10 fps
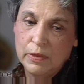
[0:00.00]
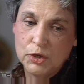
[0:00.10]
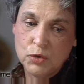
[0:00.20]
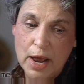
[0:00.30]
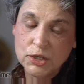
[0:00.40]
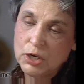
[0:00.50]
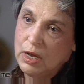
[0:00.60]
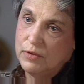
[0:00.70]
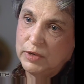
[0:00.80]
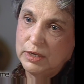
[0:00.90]
The tragedy
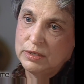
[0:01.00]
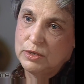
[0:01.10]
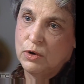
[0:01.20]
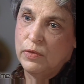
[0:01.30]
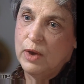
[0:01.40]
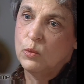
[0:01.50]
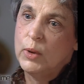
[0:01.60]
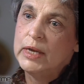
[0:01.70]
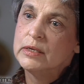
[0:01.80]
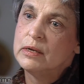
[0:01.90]
of it is, sir, that
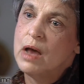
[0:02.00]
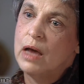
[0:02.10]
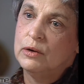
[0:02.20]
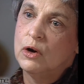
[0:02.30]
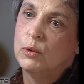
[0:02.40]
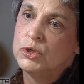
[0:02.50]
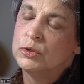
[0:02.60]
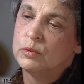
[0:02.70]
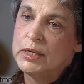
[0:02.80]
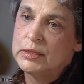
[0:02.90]
we did not know
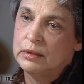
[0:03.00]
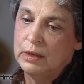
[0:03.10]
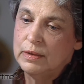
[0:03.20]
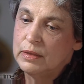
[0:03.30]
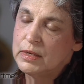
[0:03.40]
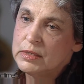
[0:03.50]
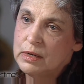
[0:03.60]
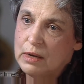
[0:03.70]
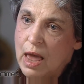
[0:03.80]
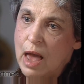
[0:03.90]
until recently that this
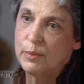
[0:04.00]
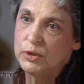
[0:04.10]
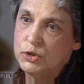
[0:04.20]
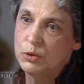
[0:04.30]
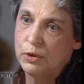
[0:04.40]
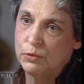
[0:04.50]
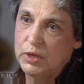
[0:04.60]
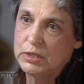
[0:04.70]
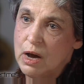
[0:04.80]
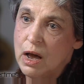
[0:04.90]
didn't happen 2 or
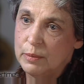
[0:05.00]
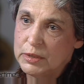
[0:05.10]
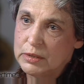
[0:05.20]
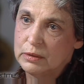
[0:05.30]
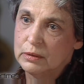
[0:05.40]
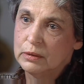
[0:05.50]
3 times.